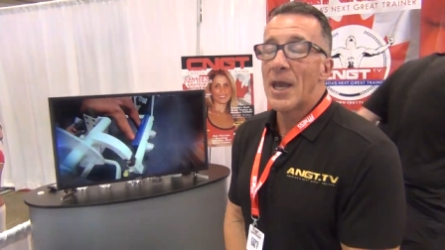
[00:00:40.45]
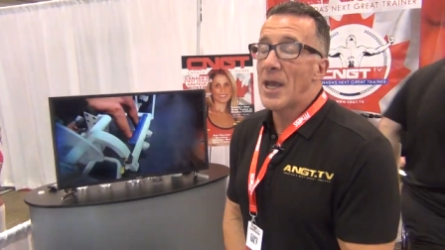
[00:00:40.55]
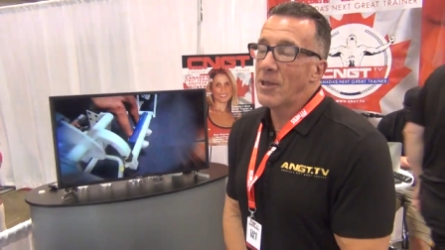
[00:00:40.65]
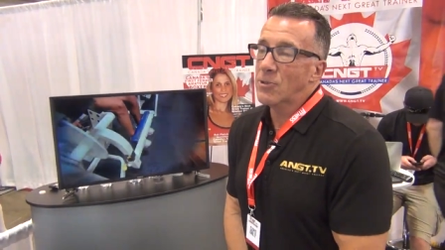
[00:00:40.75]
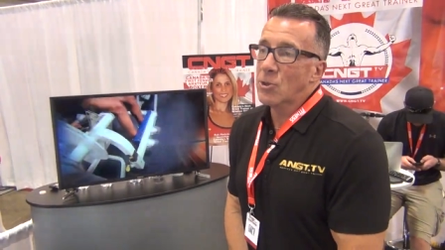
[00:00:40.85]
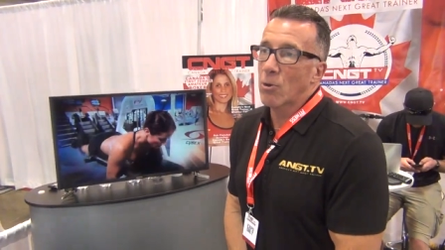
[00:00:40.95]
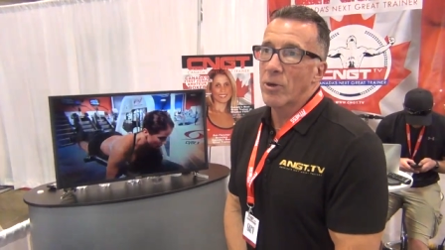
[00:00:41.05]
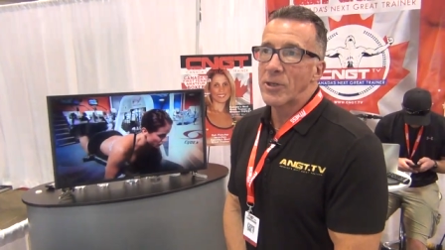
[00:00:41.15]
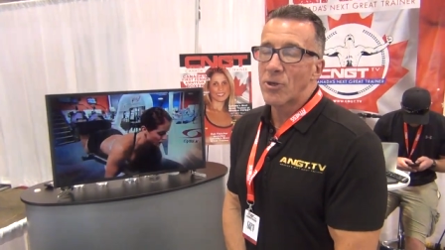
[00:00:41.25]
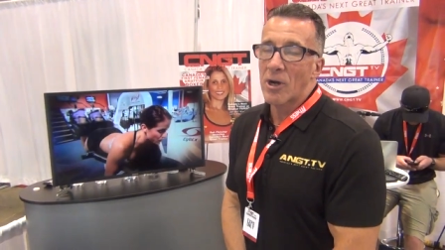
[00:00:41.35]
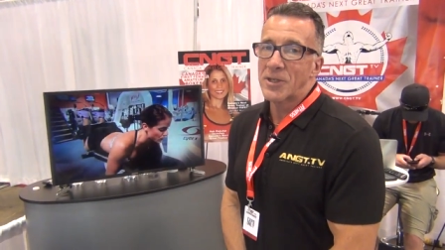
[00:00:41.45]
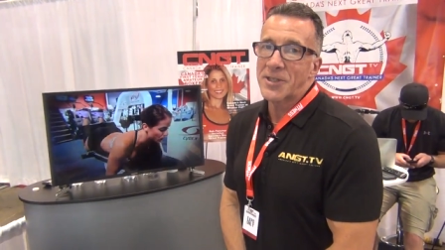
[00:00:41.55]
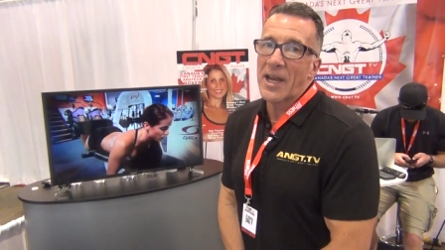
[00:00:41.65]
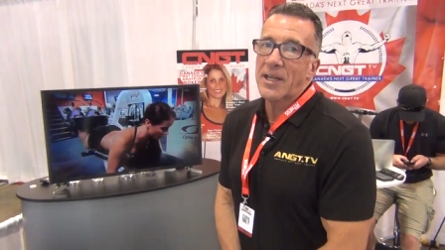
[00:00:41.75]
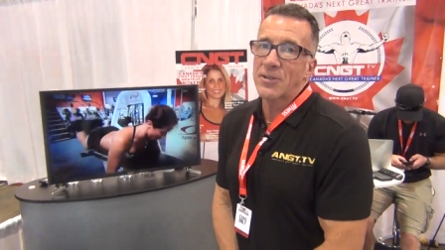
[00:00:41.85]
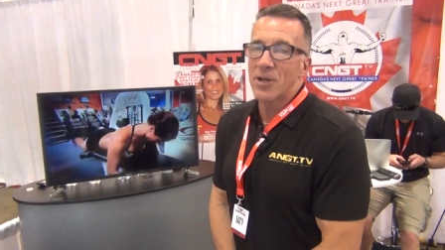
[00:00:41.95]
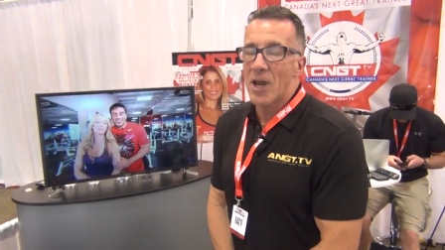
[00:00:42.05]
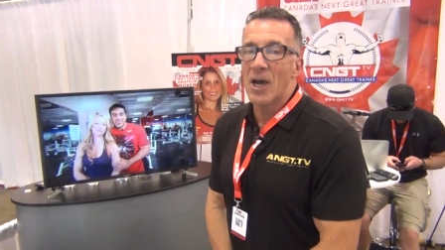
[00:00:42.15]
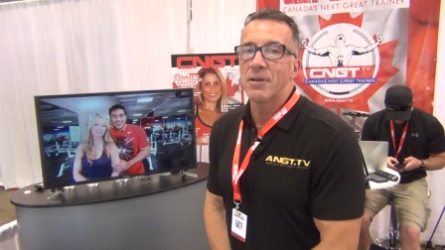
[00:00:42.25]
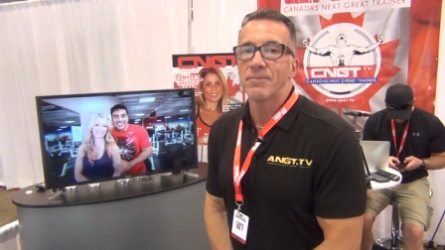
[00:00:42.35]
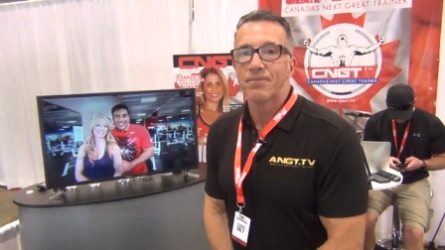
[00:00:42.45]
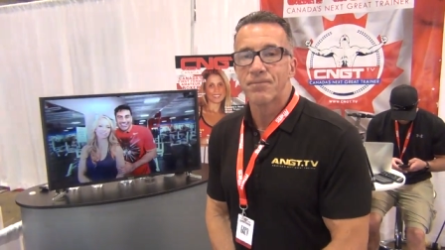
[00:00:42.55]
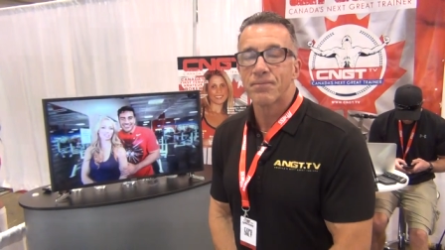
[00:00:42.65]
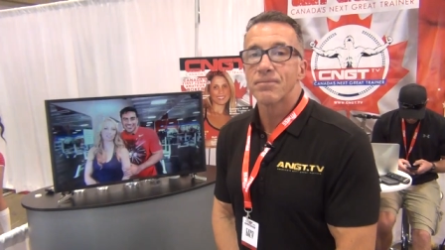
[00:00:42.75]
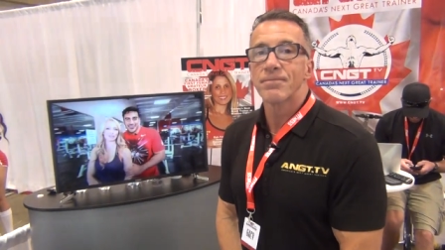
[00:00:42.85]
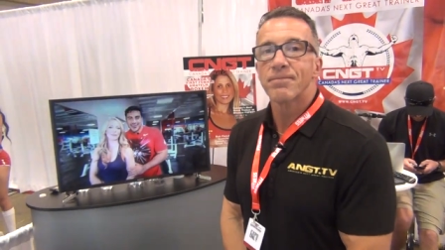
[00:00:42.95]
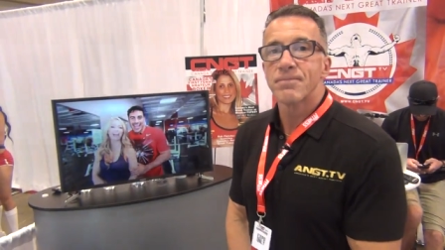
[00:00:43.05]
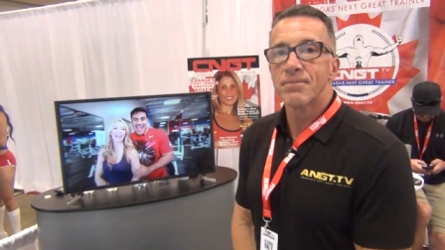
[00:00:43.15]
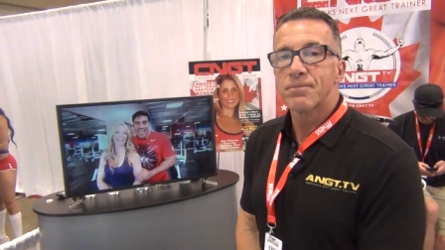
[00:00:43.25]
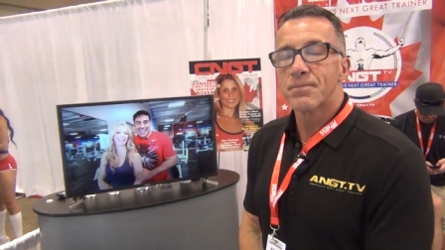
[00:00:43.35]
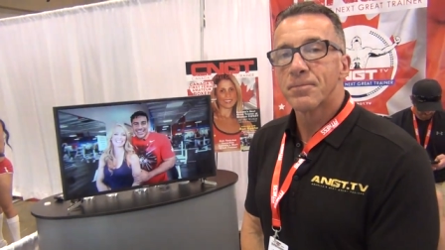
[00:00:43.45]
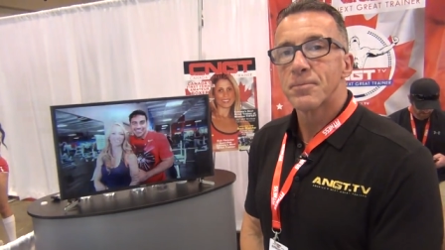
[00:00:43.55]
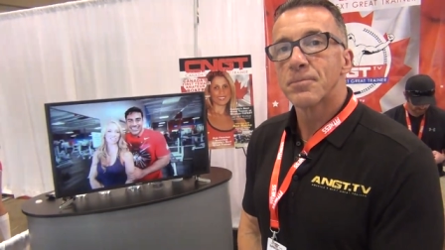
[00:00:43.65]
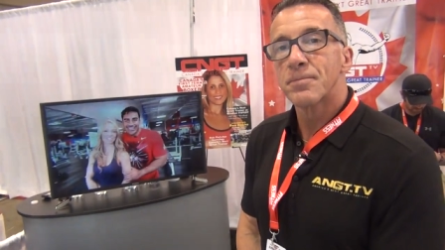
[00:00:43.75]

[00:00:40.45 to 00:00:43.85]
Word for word: and their stories are second to none. So,